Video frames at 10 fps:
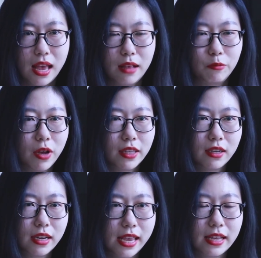and
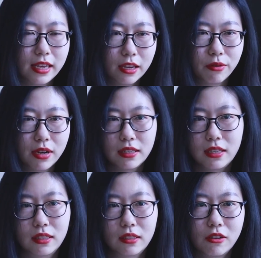whether it
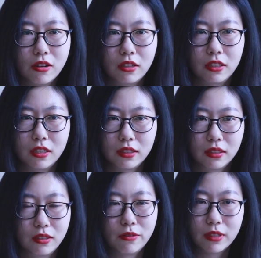increases or
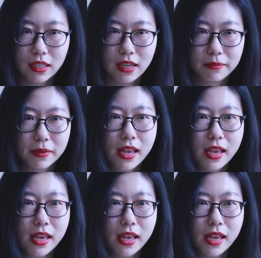not over time.